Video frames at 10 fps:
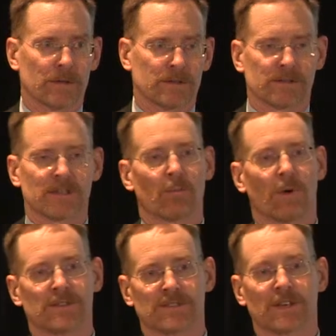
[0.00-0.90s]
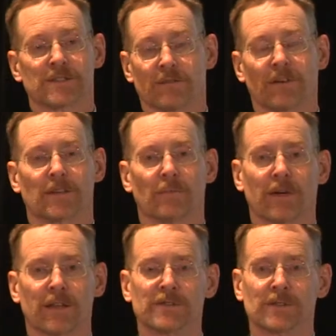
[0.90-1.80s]
So in some ways it's actually affected
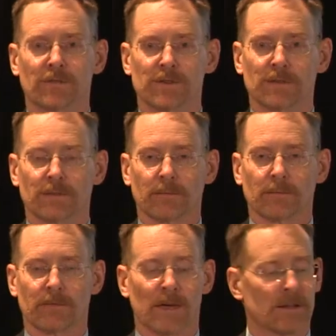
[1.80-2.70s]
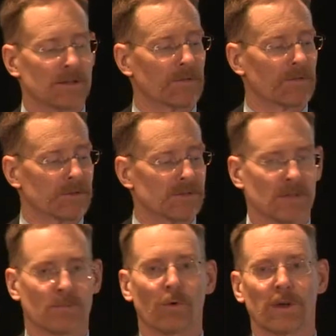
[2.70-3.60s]
by energy efficiency.
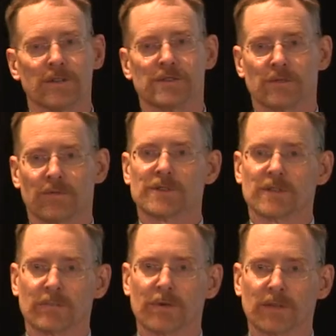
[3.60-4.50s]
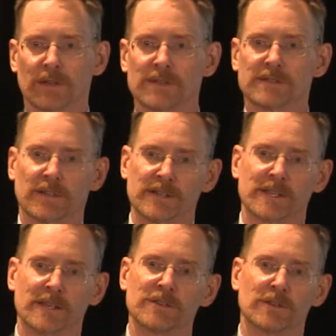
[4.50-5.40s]
The more energy efficient a building is, the less
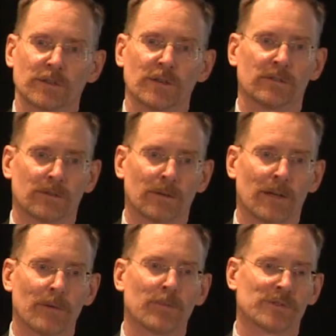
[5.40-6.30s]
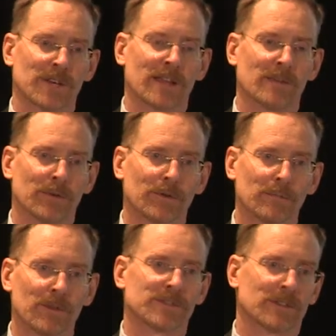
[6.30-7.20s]
energy you need to push out of the building
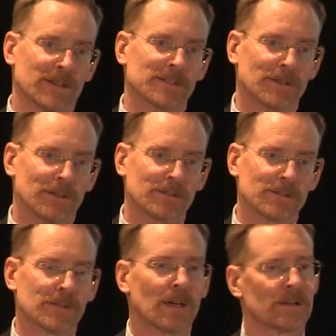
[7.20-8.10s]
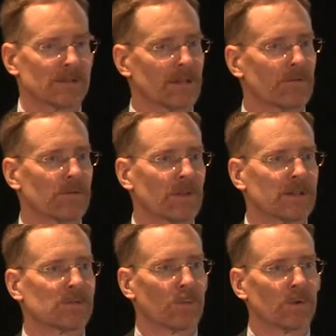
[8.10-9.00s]
because the less it uses, so therefore the
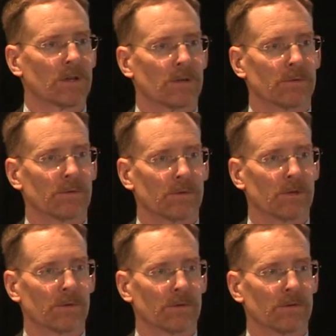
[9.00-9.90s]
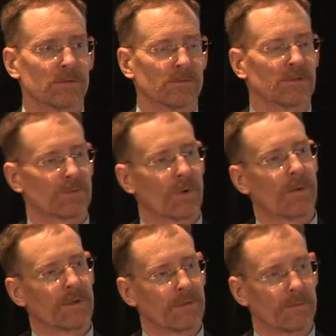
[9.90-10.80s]
less water you will use, which is why
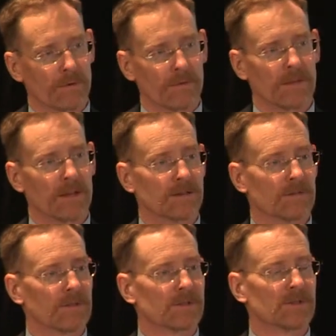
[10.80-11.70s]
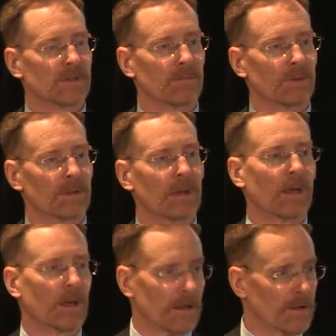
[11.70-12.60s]
when you improve the energy efficiency in a building,
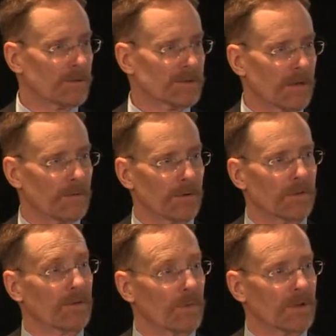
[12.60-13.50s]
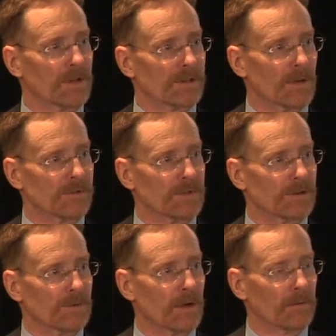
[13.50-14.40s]
you also improve your water consumption
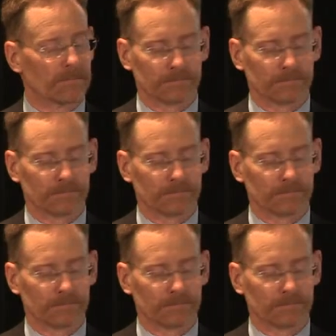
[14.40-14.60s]
as well.